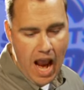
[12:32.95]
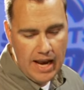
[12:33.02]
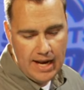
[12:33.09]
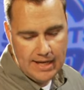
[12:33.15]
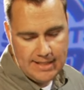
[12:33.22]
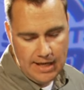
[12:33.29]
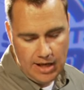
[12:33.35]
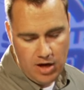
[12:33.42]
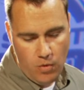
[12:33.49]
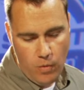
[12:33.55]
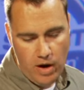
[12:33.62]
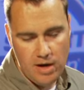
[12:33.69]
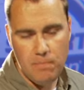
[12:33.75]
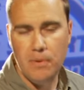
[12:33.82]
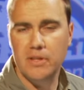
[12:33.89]
and I tell you
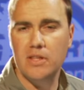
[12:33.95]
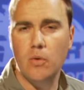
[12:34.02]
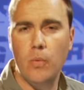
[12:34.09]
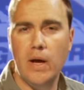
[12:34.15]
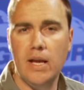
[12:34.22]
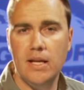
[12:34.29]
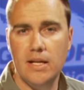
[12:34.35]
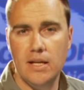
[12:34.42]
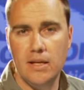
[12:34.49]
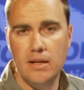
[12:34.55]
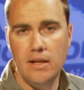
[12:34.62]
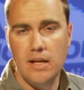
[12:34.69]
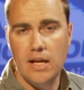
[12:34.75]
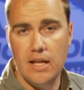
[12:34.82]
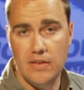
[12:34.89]
where to put the wind
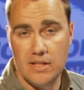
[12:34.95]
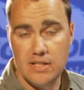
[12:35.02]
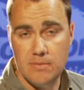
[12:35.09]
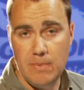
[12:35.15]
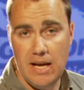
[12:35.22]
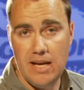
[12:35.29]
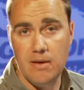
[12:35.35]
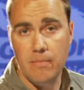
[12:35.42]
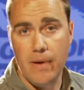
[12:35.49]
in the speed